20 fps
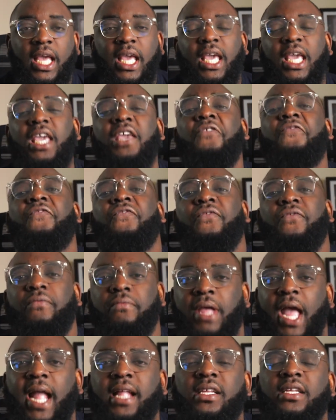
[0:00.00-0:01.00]
if
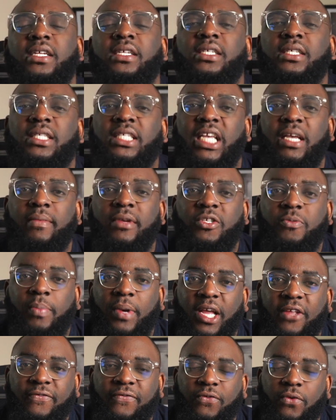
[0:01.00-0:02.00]
I needed a CMS
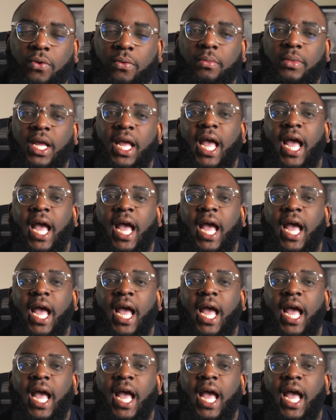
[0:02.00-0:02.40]
platform